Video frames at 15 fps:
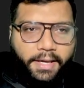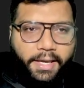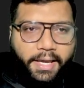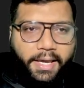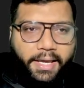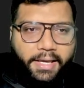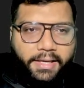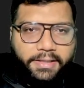
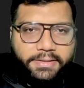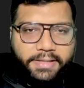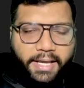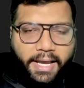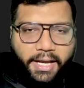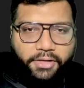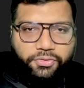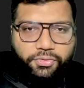A is
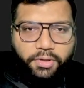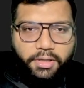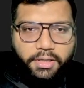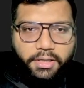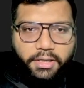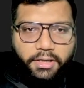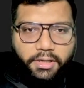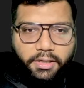
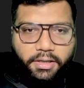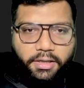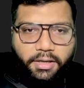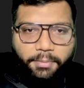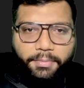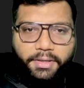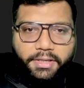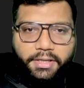actually
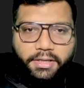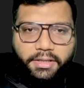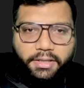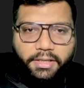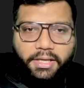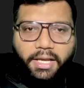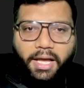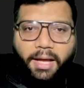committed
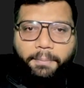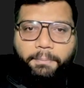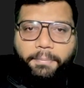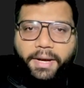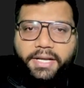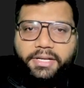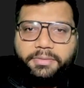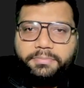the
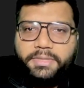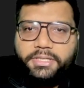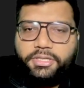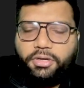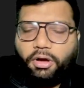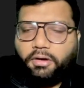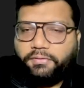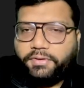
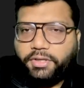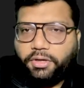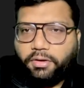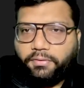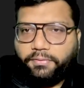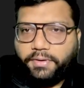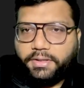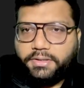abetment of the
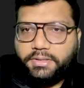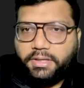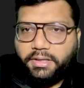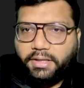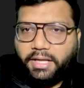offense.